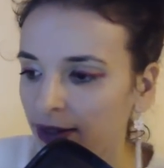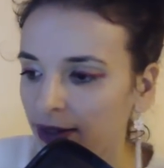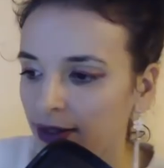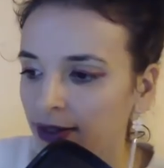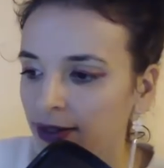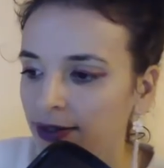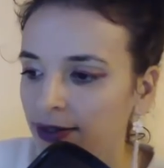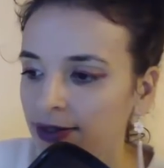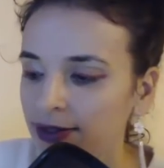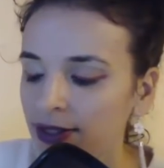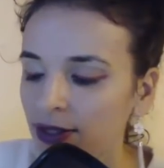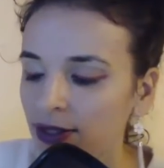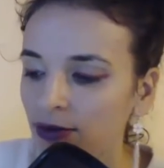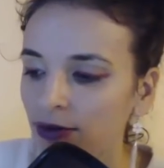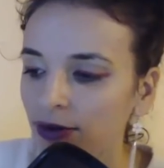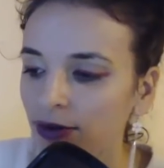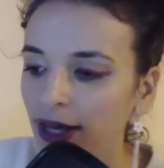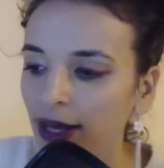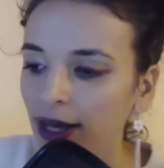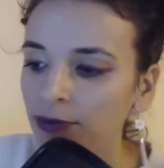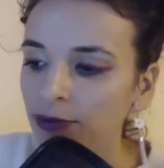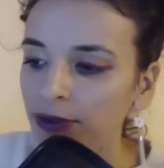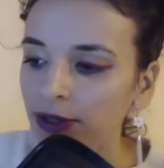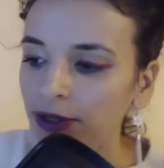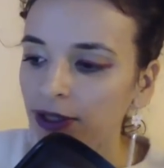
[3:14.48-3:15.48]
So
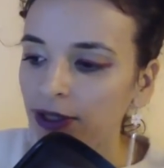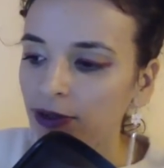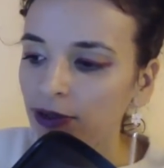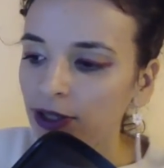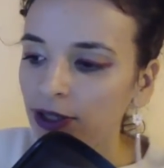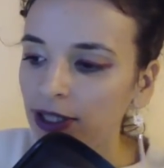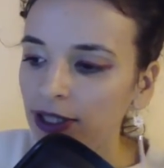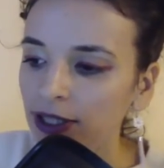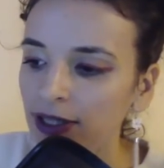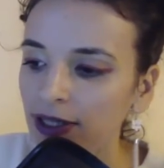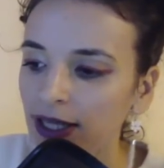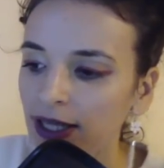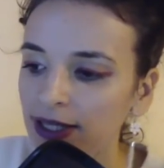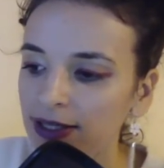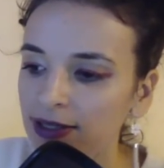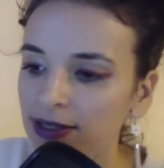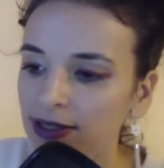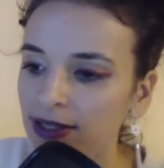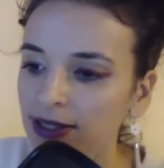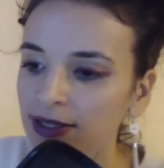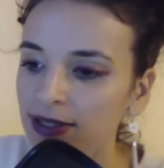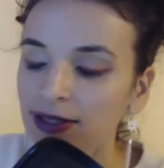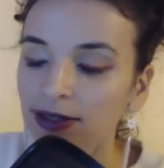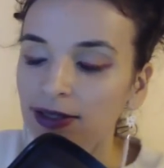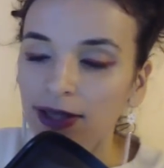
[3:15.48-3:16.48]
Capricorn is
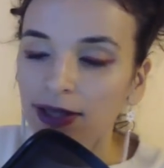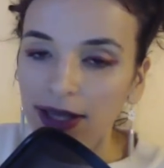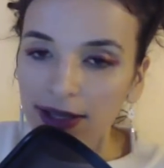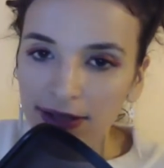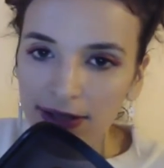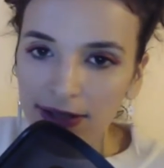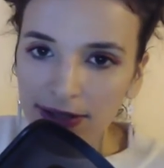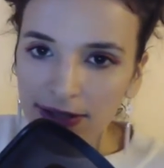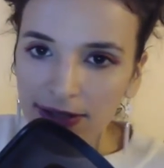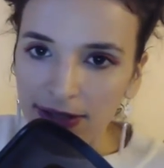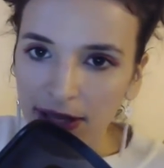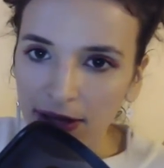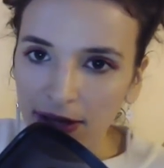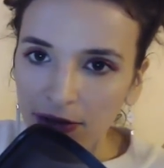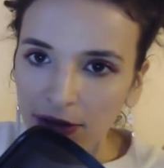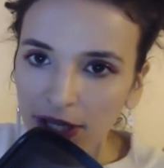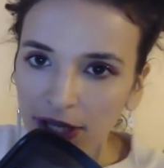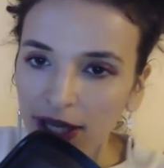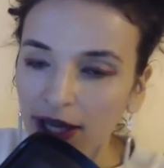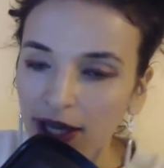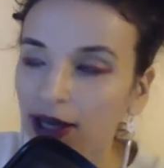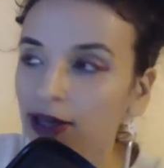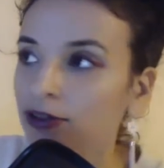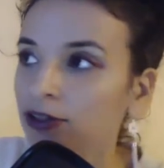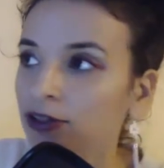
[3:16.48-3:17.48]
this necessary
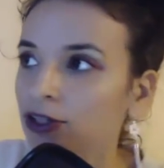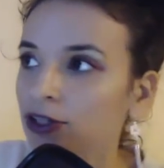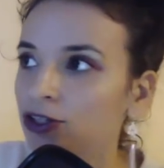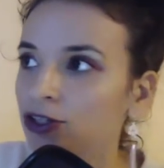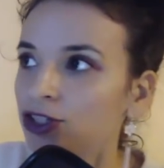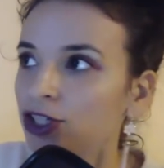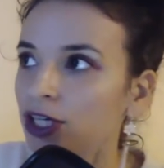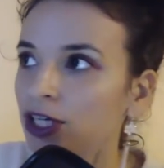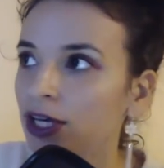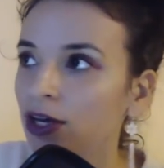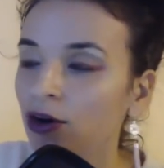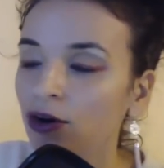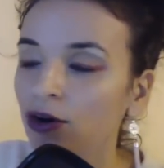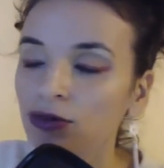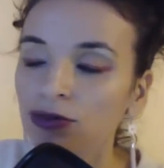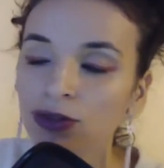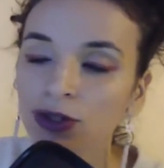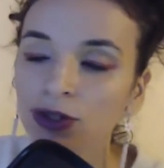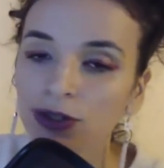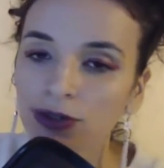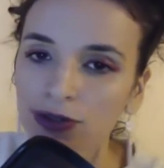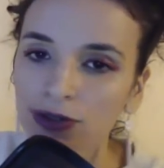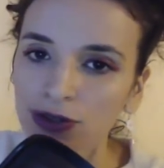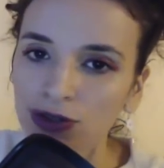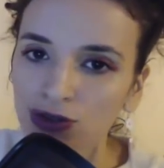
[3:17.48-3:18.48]
energy of
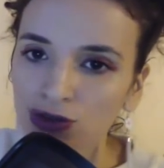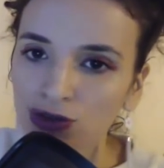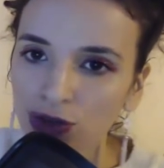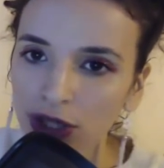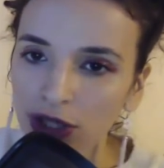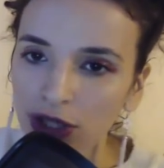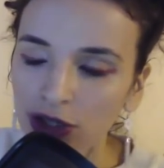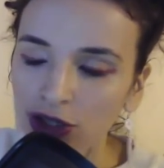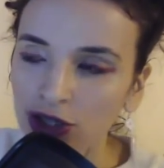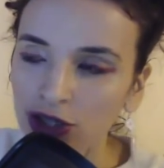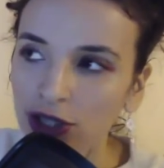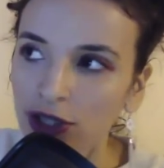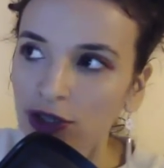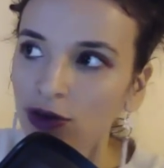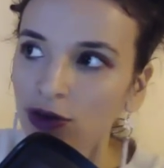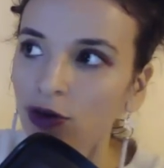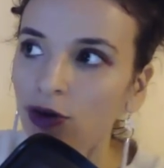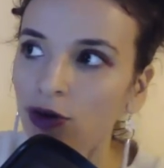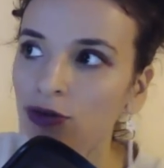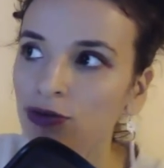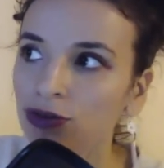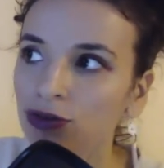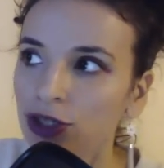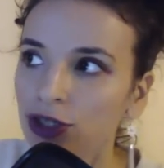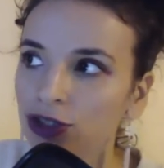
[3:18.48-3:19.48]
constriction,
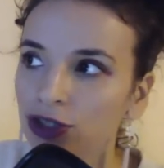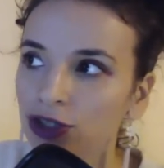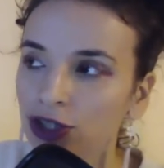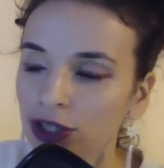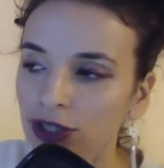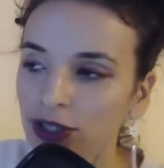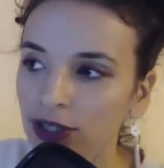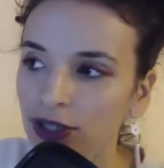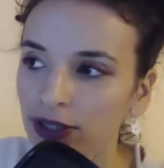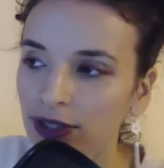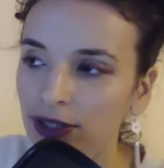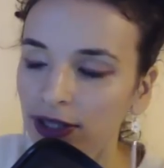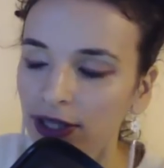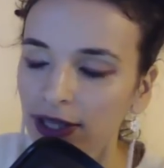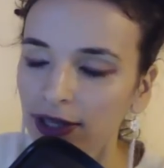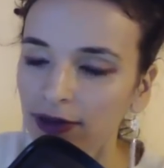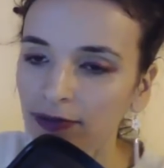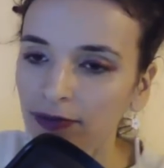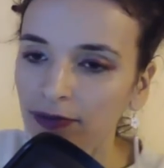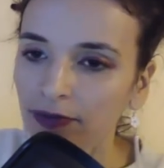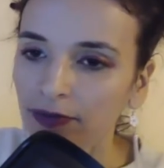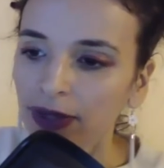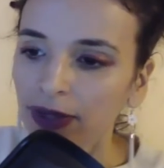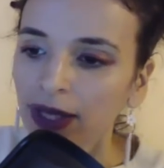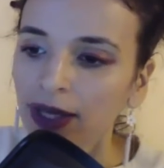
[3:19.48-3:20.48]
of rigidity.
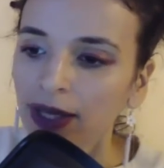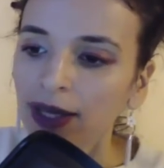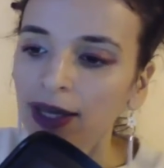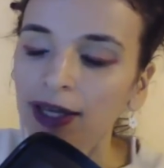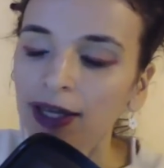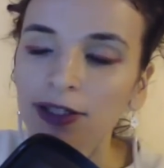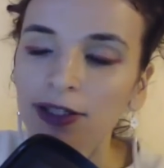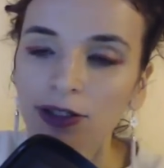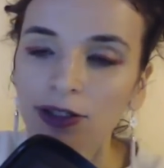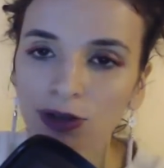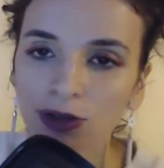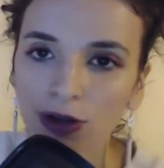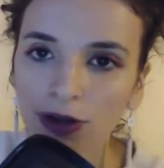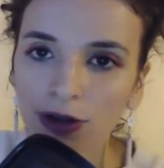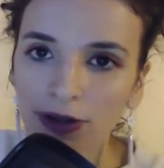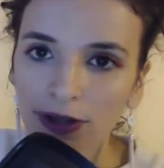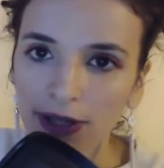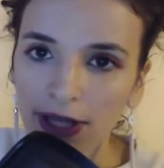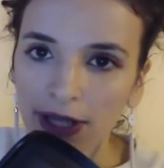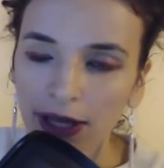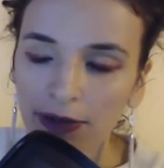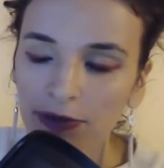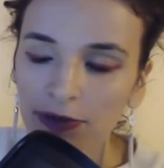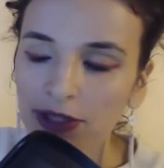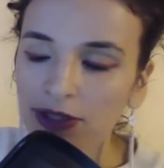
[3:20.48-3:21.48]
In the Northern
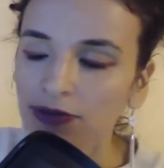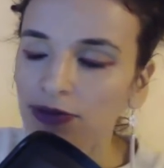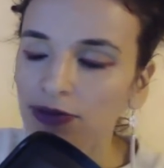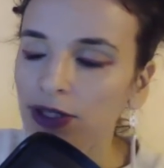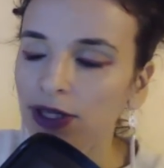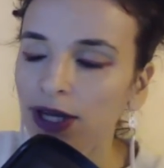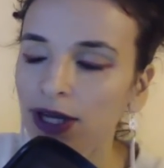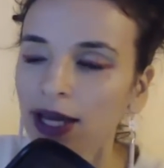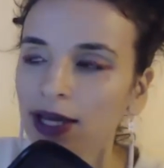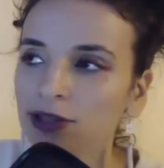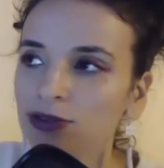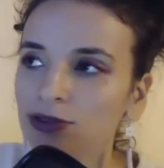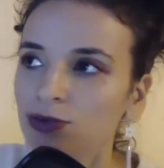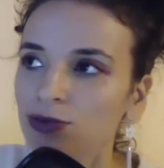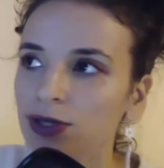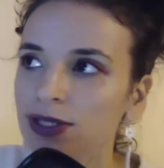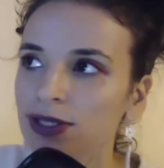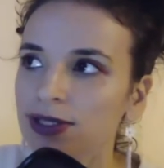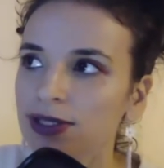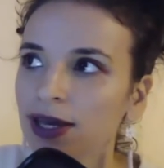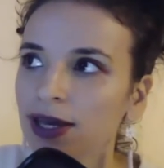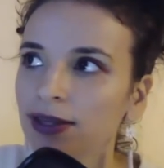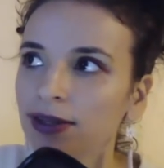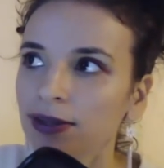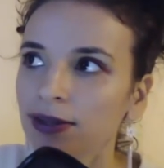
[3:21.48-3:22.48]
Hemisphere, as we
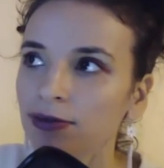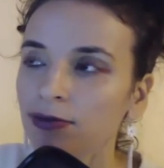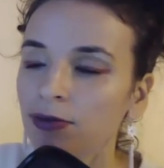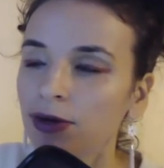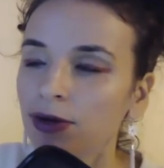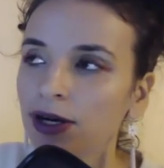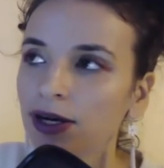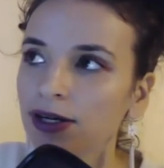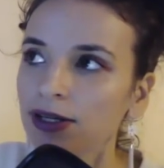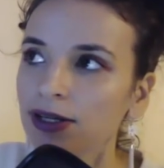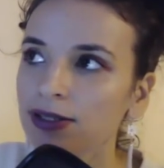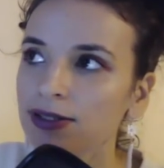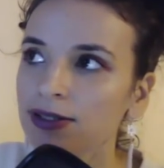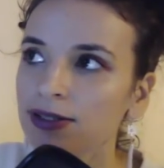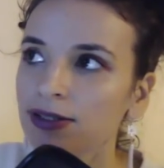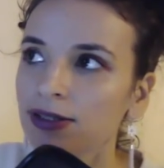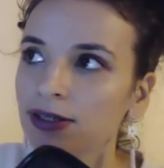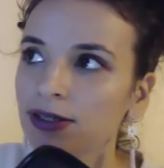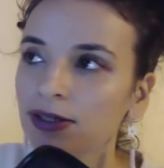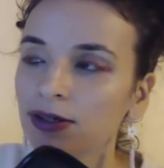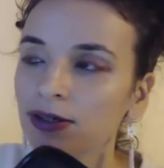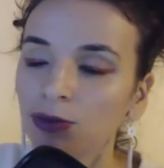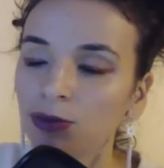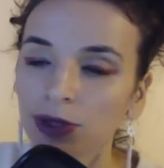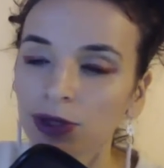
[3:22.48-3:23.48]
said, it marks
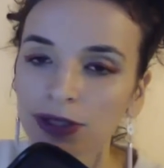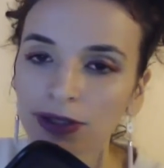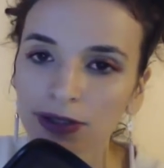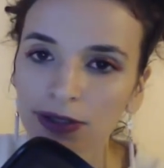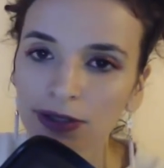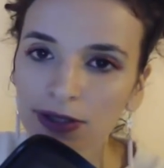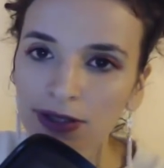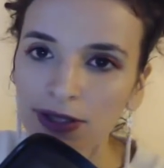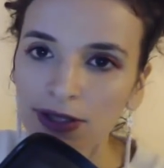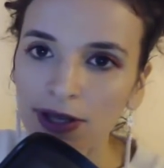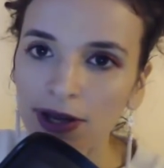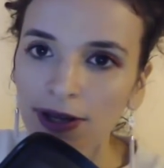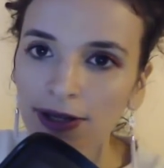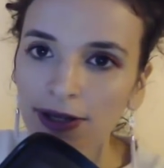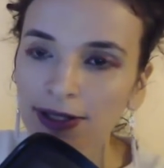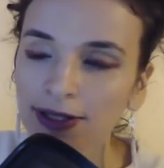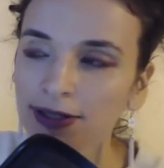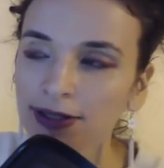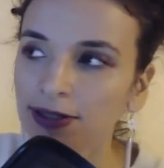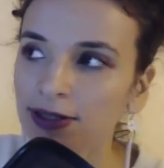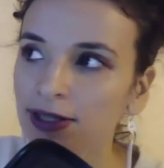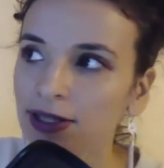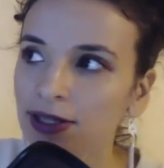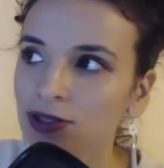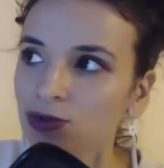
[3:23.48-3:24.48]
the winter
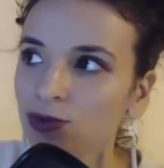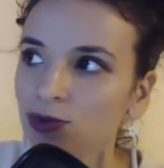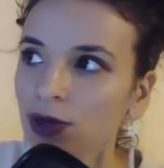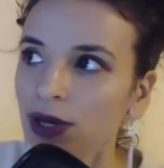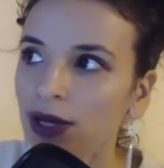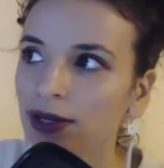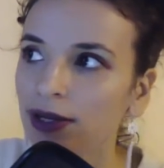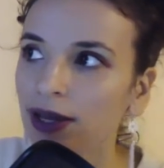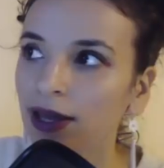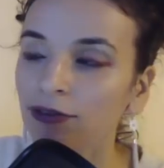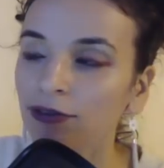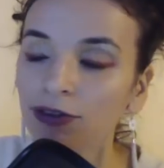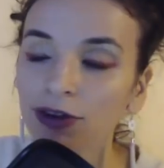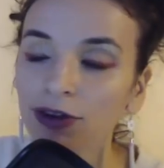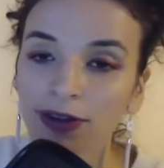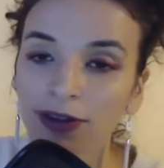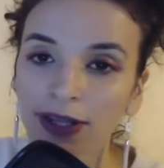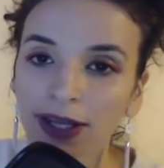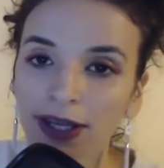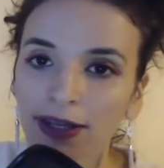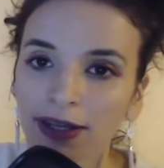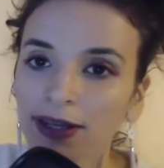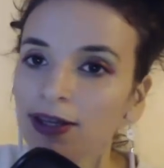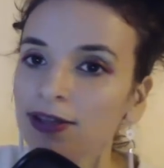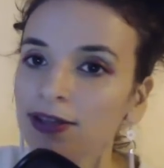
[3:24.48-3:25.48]
solstice, when
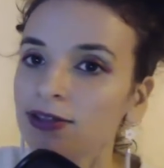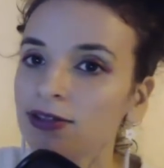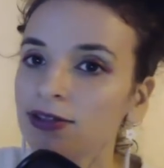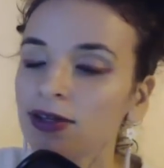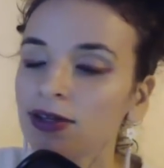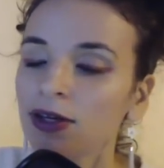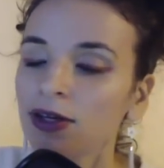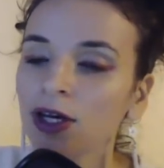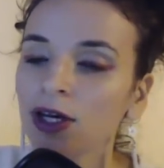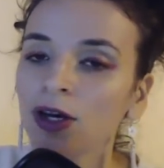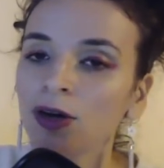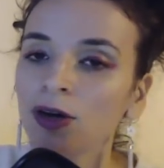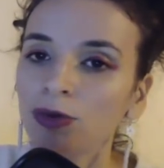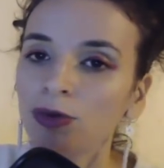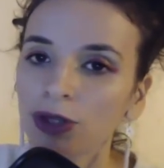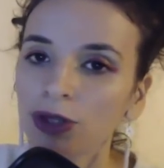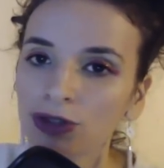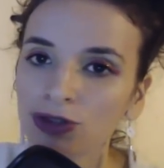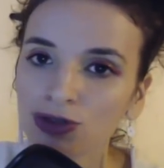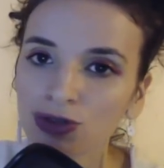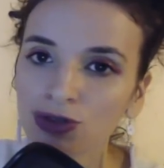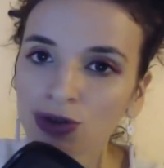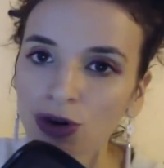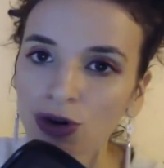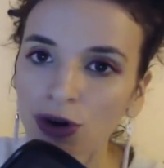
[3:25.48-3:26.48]
everything is
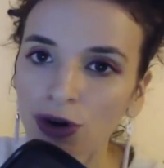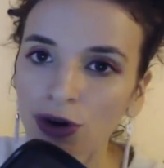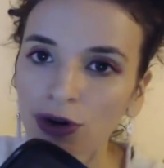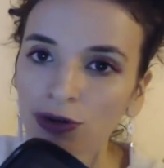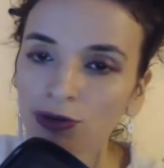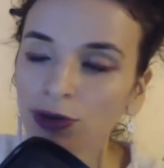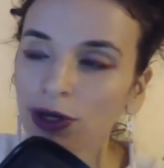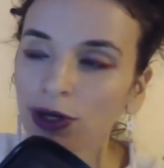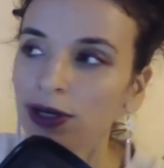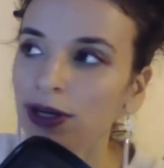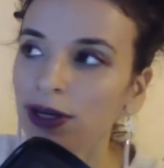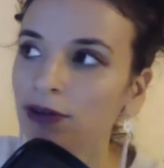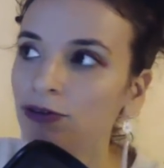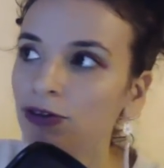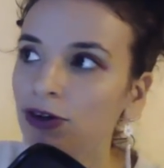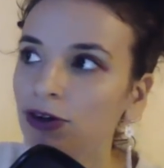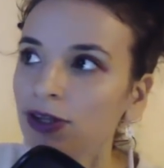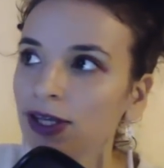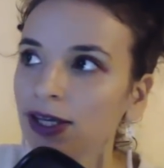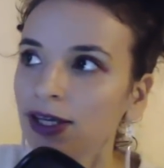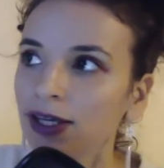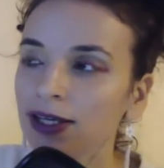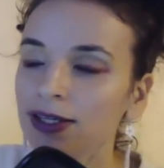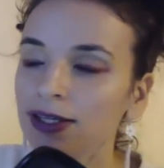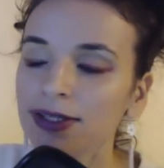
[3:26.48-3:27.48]
withdrawn, when
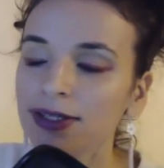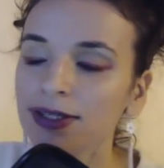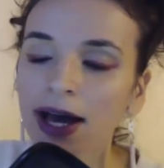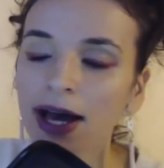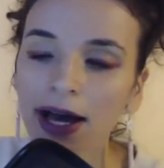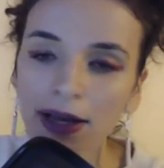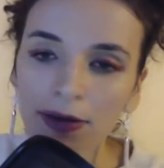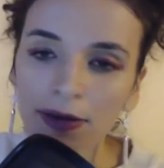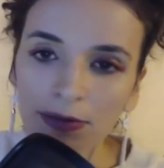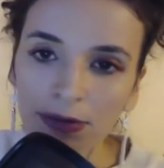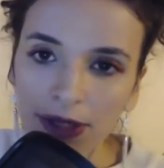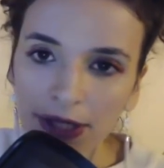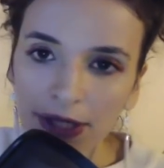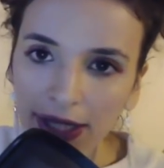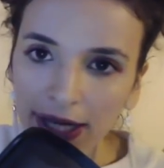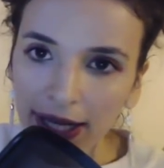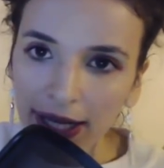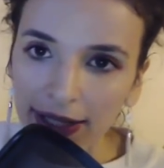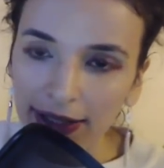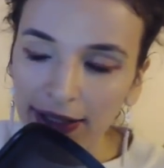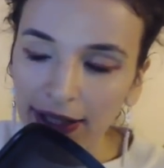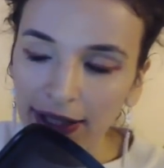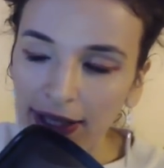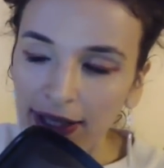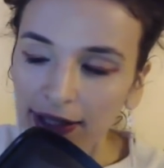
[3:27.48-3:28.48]
everything is
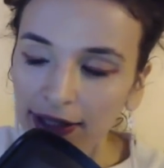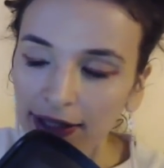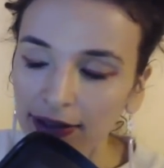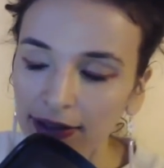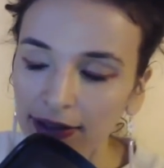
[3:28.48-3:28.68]
hibernating.